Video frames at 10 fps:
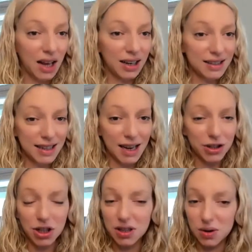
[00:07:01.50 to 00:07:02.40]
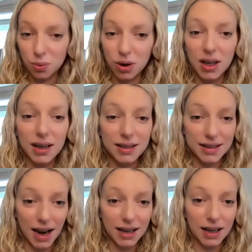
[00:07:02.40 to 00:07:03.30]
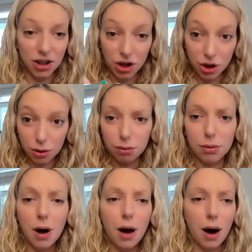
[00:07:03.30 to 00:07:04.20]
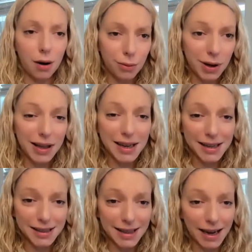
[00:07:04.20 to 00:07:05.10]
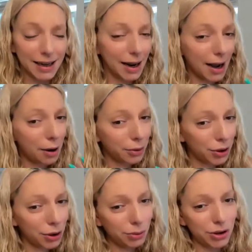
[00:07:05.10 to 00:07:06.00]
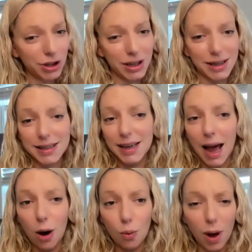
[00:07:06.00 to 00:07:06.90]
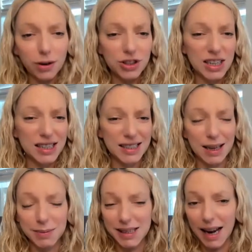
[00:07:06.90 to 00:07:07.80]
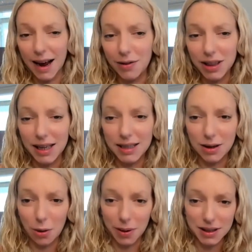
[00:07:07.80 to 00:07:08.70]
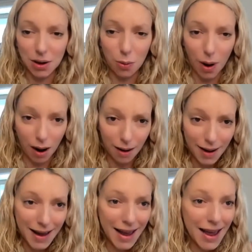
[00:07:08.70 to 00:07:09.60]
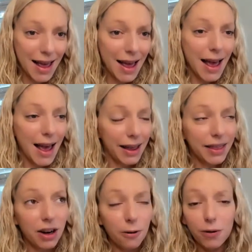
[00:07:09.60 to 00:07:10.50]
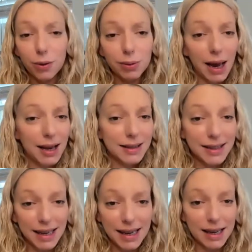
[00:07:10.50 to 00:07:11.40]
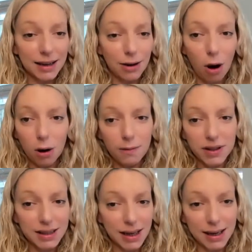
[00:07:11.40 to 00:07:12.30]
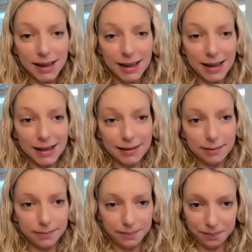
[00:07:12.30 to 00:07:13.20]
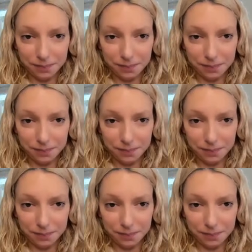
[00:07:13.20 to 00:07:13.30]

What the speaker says: Anastasia, is really excited. You are really excited at how cute she is and how well she sleeps, and everything is going so well. And then a few days in, all of a sudden,